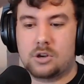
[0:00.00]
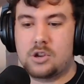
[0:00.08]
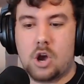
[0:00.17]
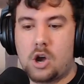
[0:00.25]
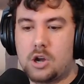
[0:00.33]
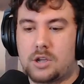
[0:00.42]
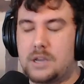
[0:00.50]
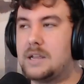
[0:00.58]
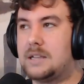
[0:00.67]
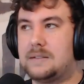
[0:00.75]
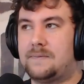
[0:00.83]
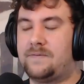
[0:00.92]
not going
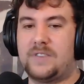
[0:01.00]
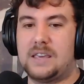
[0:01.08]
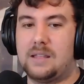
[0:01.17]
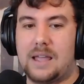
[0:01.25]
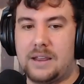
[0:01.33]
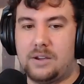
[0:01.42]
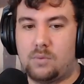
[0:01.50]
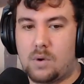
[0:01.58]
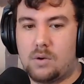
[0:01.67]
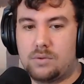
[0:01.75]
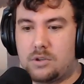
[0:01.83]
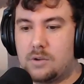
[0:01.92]
to feel any growth.